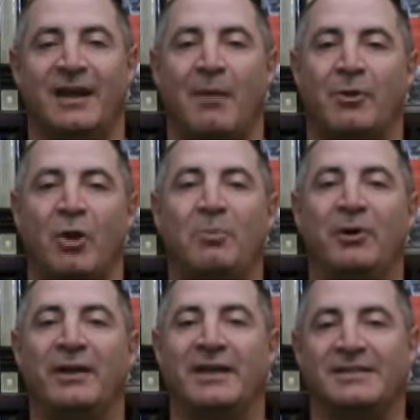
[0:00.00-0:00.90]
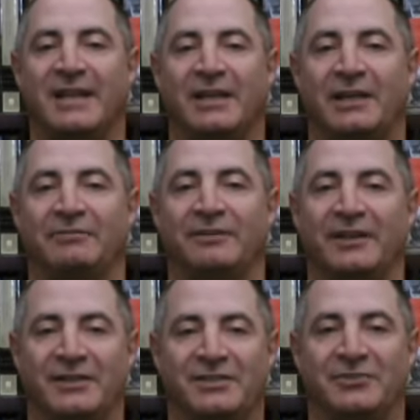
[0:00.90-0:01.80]
I'm an operating executive
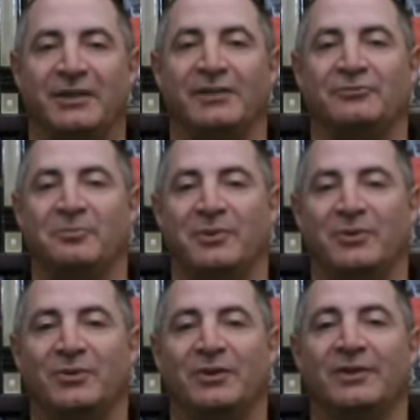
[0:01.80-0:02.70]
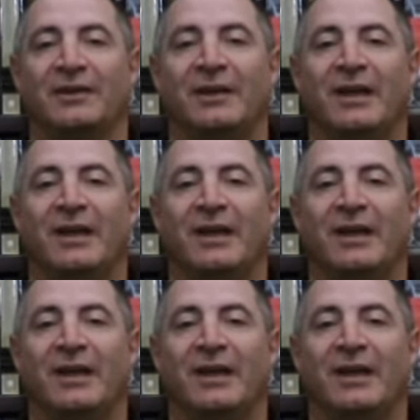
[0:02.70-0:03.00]
and a serial entrepreneur